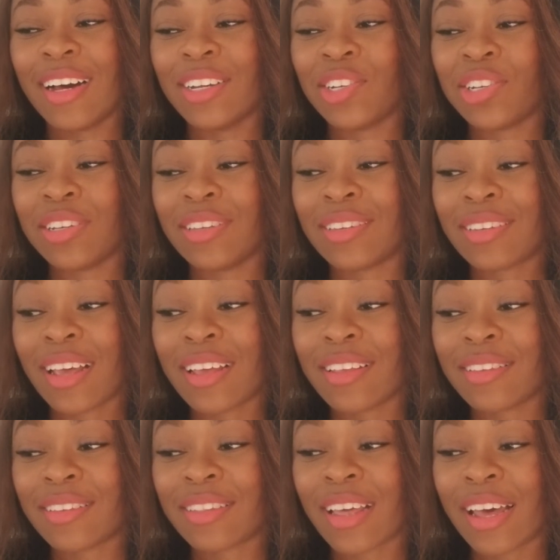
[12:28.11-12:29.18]
She
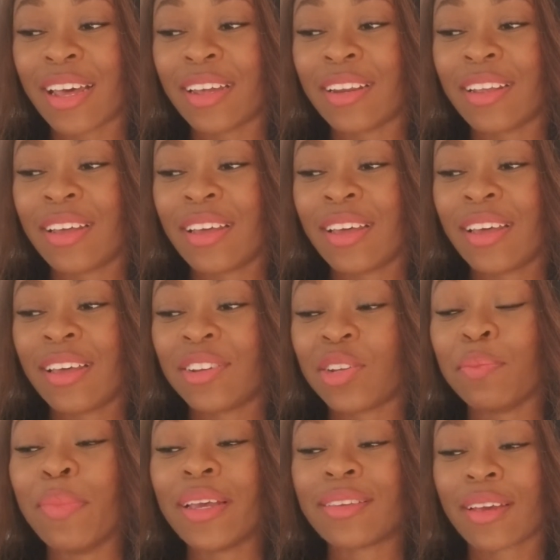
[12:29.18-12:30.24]
says that
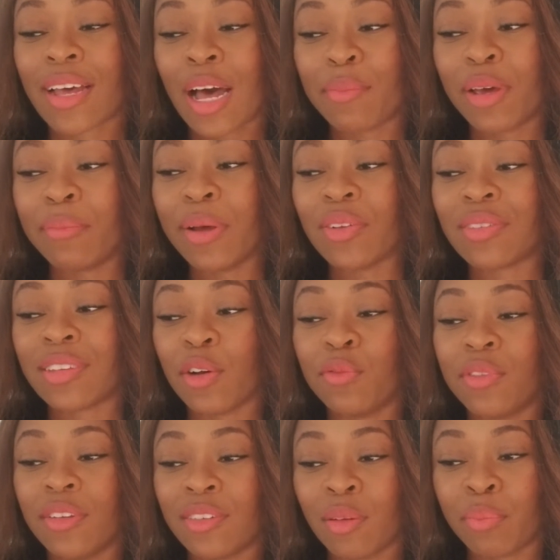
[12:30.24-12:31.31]
she makes a comment about
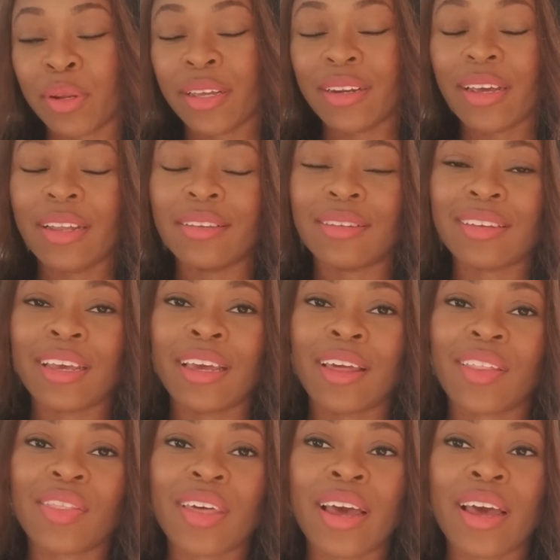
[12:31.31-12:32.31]
self-discipline and saying